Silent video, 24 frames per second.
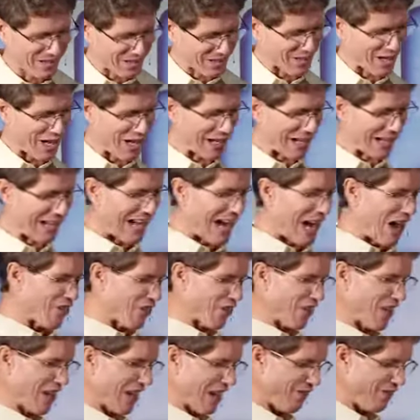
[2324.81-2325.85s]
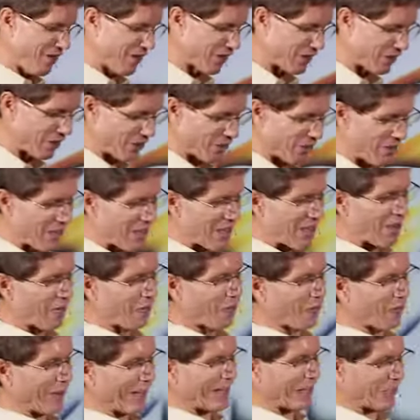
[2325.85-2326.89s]
God allowed the devil to
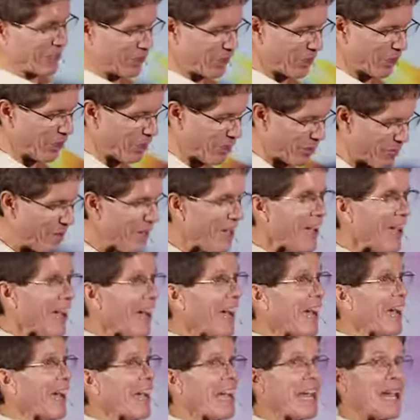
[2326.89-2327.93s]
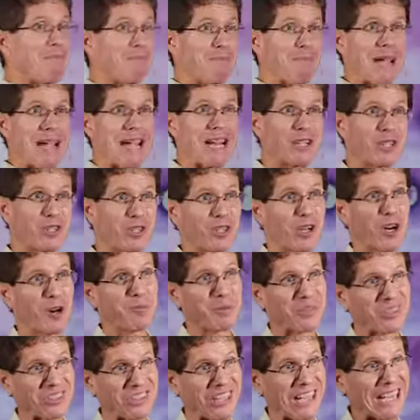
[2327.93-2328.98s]
afflict Job. He made
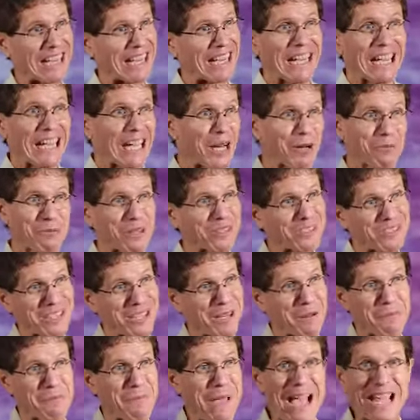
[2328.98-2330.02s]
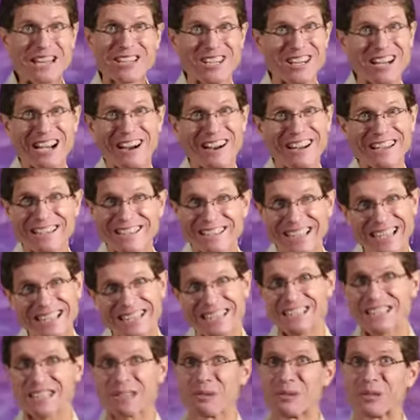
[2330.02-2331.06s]
Job sick, and it wasn't an imaginary
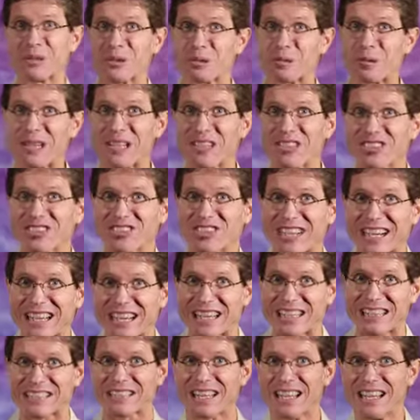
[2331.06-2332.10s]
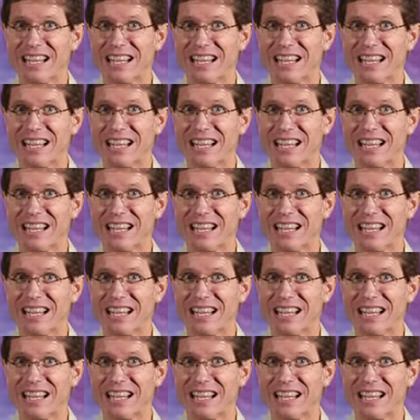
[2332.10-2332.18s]
sickness, it was a real sickness.